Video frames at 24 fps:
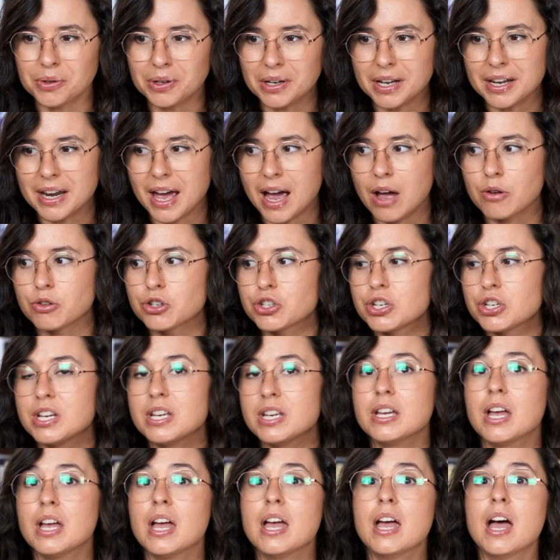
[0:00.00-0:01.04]
and how
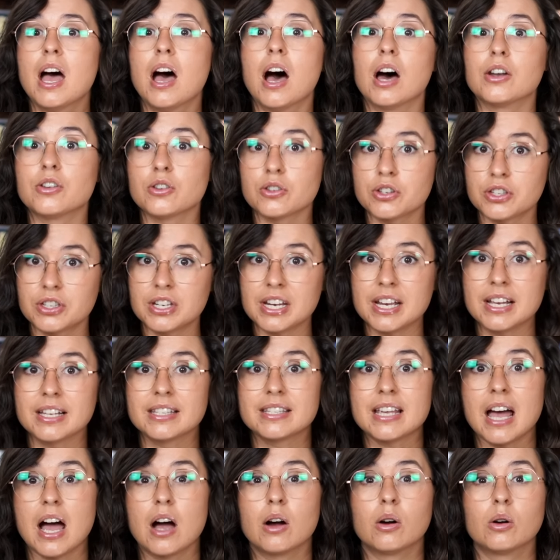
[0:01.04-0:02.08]
she understands
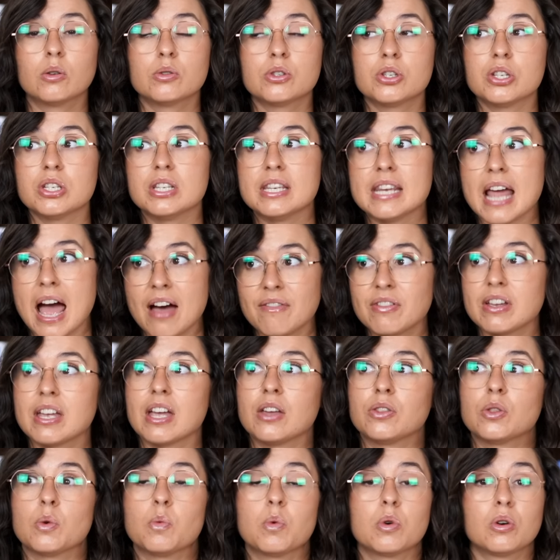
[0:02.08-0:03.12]
how to
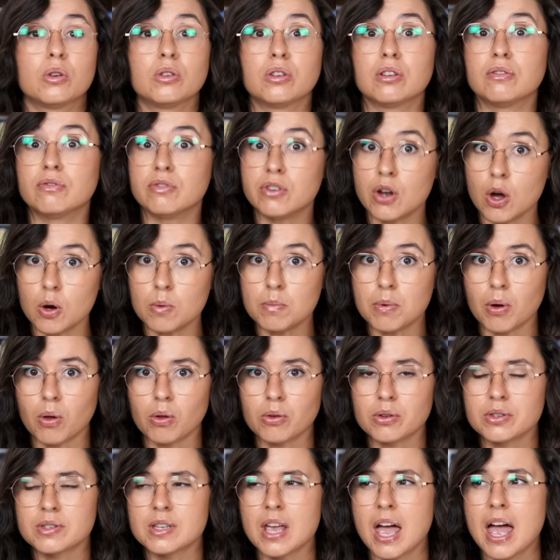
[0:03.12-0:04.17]
navigate the world of
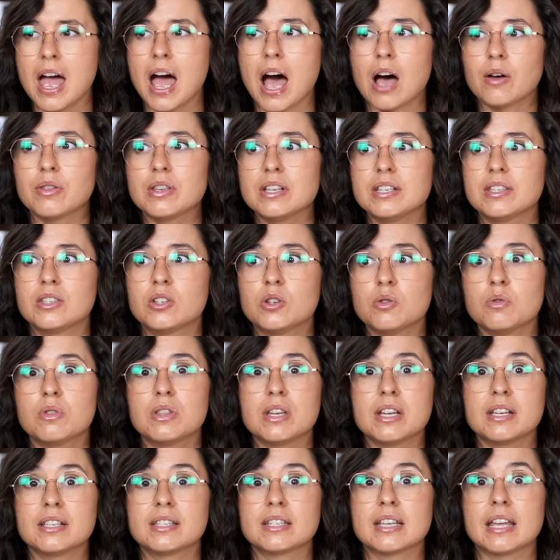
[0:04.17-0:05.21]
nobles, how these two
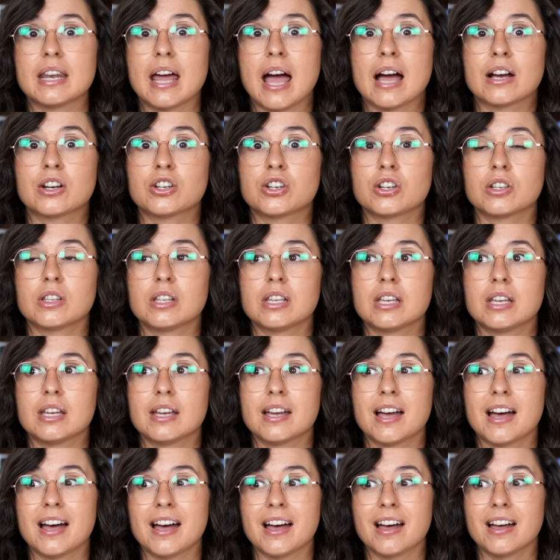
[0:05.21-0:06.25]
things can actually,
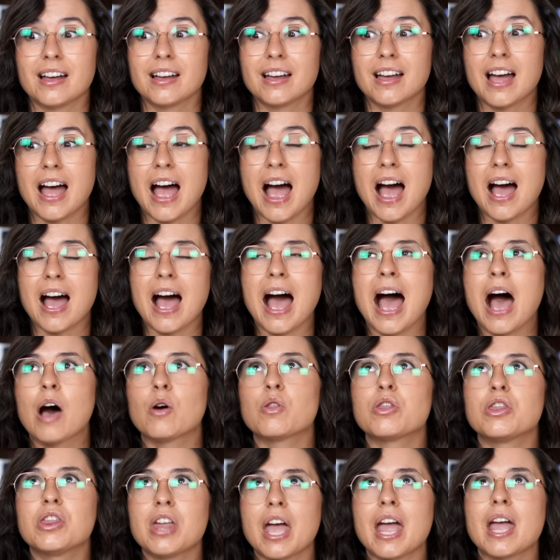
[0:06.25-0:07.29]
how
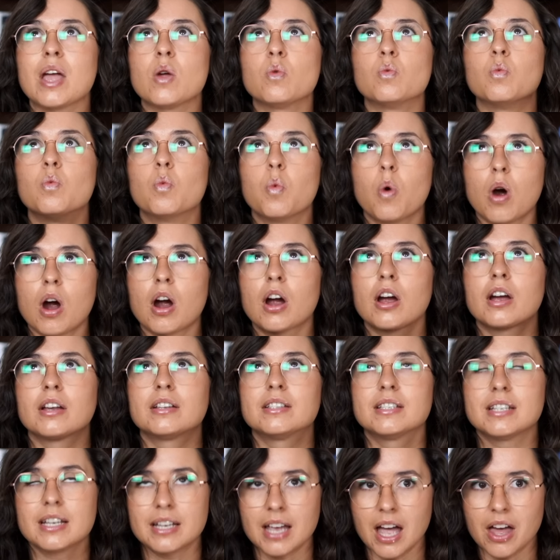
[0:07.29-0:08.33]
they work
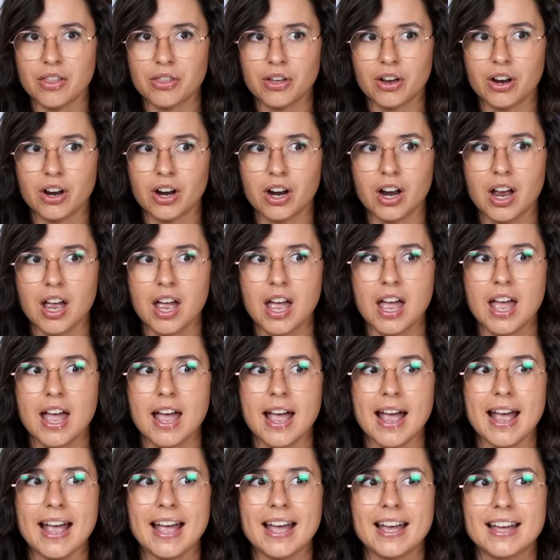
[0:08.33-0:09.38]
together
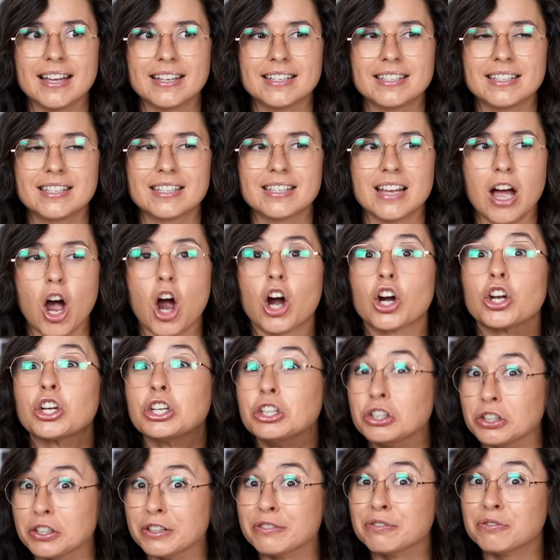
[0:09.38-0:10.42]
and are
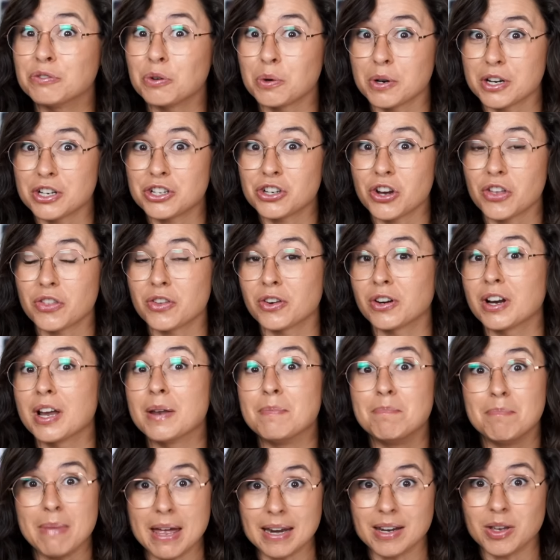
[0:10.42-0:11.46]
good for each other
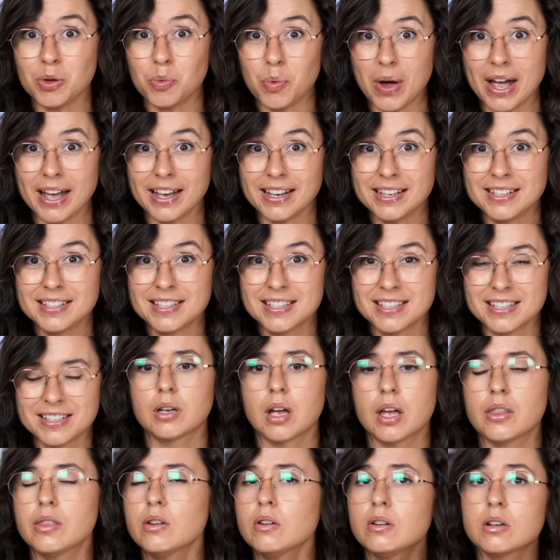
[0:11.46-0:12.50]
in many ways.
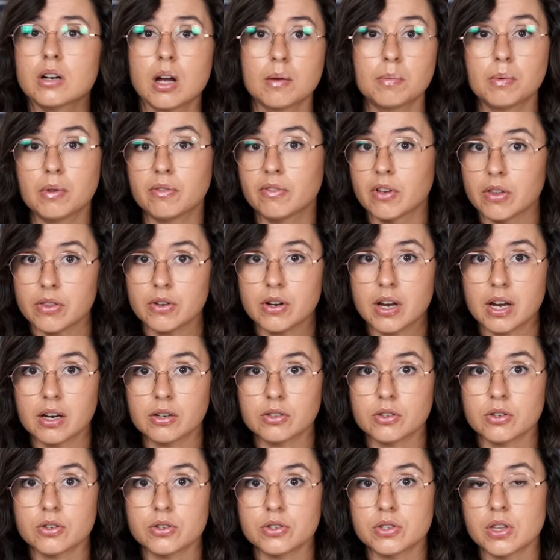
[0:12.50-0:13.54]
And there are a couple of other
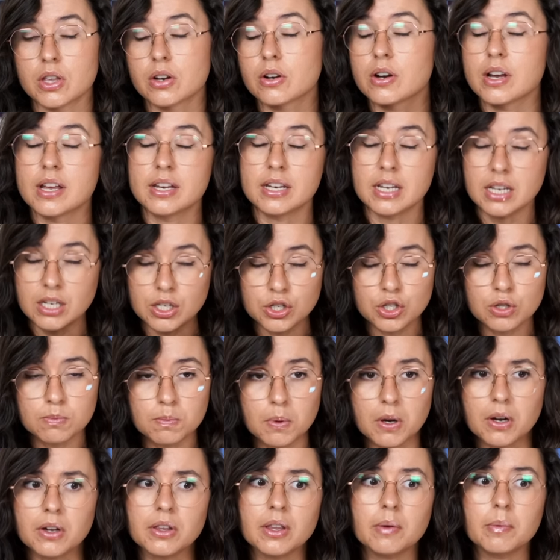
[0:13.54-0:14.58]
characters that are in each
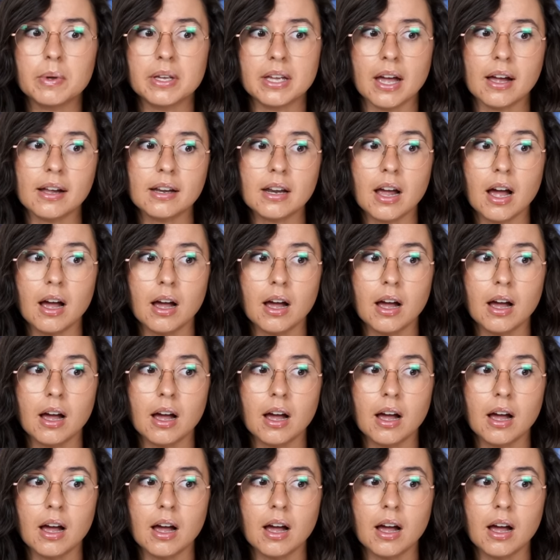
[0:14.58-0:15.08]
book that we got